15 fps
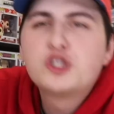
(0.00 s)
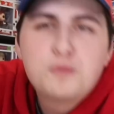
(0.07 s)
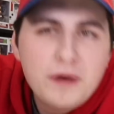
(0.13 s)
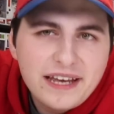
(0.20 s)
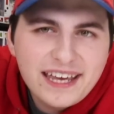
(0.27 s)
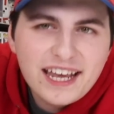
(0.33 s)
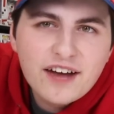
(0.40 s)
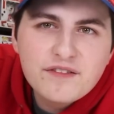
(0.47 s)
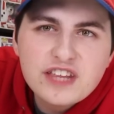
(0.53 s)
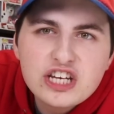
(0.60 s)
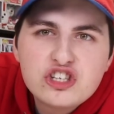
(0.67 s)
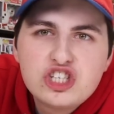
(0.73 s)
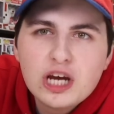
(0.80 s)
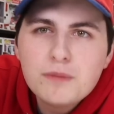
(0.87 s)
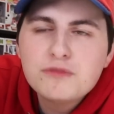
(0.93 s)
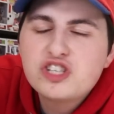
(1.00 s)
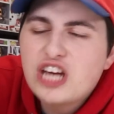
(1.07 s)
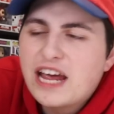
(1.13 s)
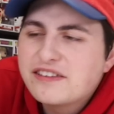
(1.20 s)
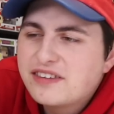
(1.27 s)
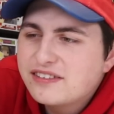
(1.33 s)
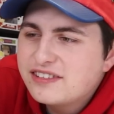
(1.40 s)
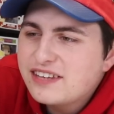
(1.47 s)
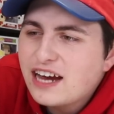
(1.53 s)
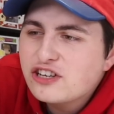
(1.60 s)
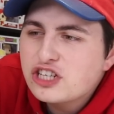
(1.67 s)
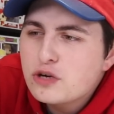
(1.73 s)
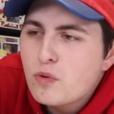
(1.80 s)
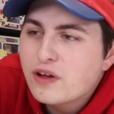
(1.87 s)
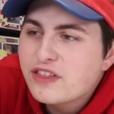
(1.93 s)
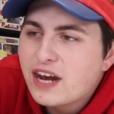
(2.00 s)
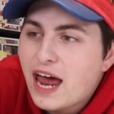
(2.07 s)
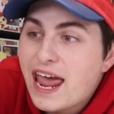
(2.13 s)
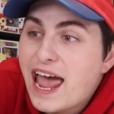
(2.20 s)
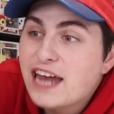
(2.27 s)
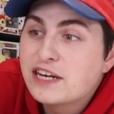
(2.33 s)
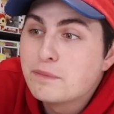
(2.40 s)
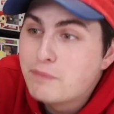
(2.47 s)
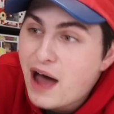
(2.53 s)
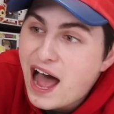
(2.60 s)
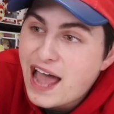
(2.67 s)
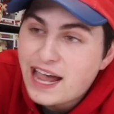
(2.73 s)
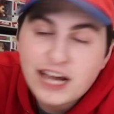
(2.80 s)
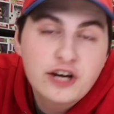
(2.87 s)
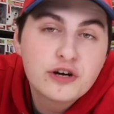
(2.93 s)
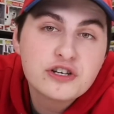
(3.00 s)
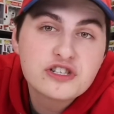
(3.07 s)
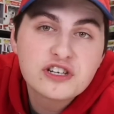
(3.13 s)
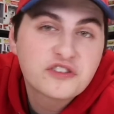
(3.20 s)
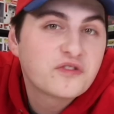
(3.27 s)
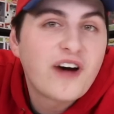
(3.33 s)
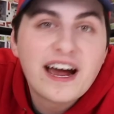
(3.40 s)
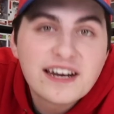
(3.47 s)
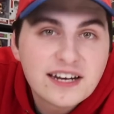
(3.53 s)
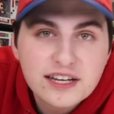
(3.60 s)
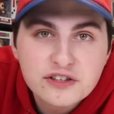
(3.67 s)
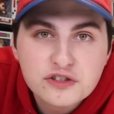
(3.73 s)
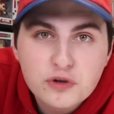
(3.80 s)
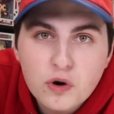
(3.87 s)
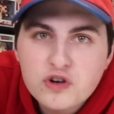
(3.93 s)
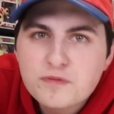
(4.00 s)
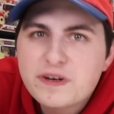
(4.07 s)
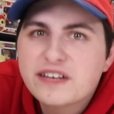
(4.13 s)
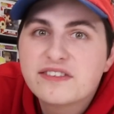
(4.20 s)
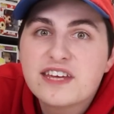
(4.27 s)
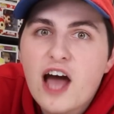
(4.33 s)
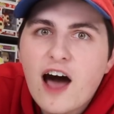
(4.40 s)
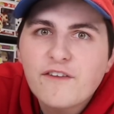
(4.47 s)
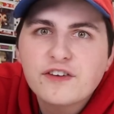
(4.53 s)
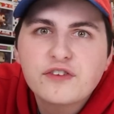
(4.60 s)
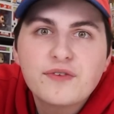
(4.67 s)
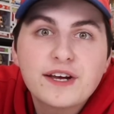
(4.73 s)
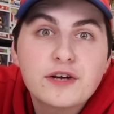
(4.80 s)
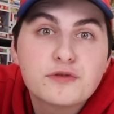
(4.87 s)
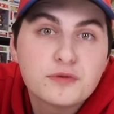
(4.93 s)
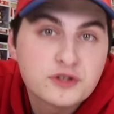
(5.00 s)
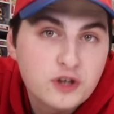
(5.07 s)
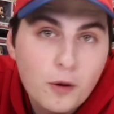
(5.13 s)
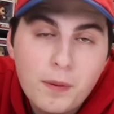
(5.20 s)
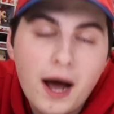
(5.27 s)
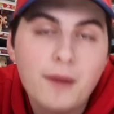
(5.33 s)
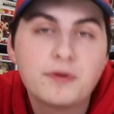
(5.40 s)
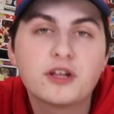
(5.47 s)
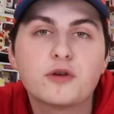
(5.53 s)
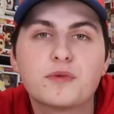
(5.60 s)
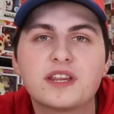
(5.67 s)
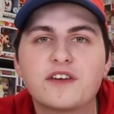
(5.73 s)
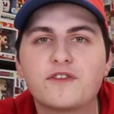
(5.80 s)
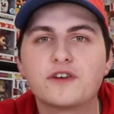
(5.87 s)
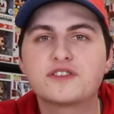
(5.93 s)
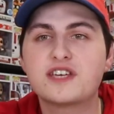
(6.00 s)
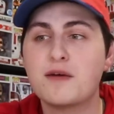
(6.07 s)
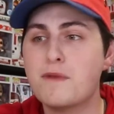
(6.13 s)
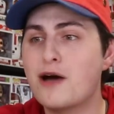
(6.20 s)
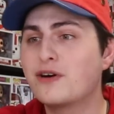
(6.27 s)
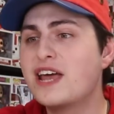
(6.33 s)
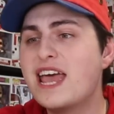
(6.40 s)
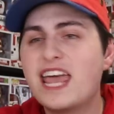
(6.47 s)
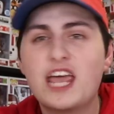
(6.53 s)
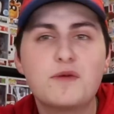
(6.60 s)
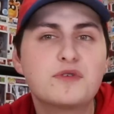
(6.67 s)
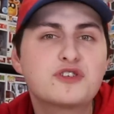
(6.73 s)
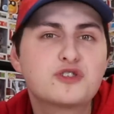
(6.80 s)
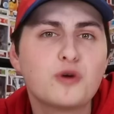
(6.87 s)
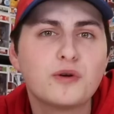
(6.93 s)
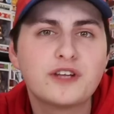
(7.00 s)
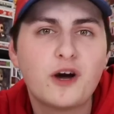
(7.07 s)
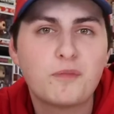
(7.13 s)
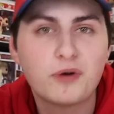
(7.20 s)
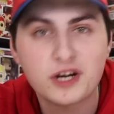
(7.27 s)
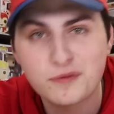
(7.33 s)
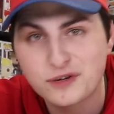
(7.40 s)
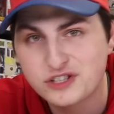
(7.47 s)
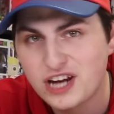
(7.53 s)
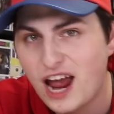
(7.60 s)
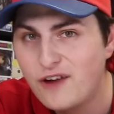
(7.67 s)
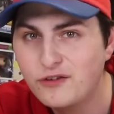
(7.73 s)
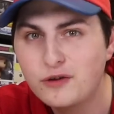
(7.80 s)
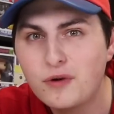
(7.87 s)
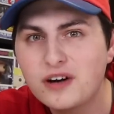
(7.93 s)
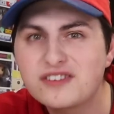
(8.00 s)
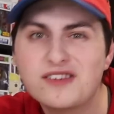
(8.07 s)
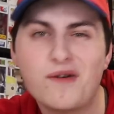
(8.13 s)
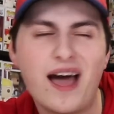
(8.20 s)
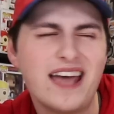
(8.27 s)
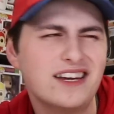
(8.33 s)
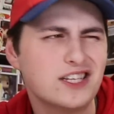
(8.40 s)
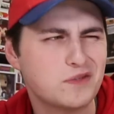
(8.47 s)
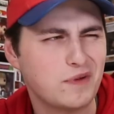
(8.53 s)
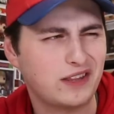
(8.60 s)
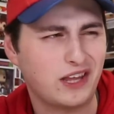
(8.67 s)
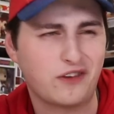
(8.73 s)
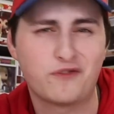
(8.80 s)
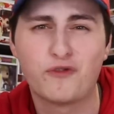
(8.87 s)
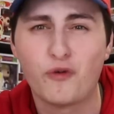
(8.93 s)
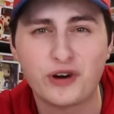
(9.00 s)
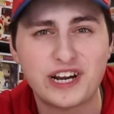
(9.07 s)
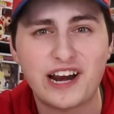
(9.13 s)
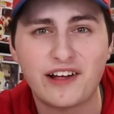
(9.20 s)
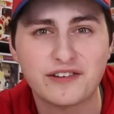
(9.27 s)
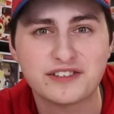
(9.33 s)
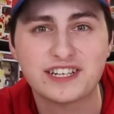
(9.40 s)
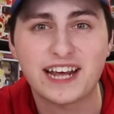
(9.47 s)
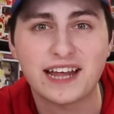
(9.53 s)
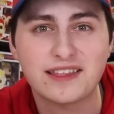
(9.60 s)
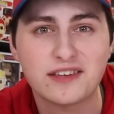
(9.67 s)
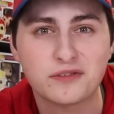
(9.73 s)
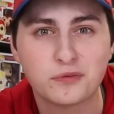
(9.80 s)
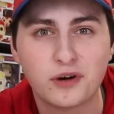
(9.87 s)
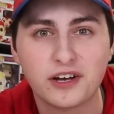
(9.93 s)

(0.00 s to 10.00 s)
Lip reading: Speaking of the Gym Chase, this is actually one that I had to buy. I couldn't just find it in stores because the Office figures were so popular when they first came out. It was sold out pretty much everywhere, so I had to spend like $40 to get this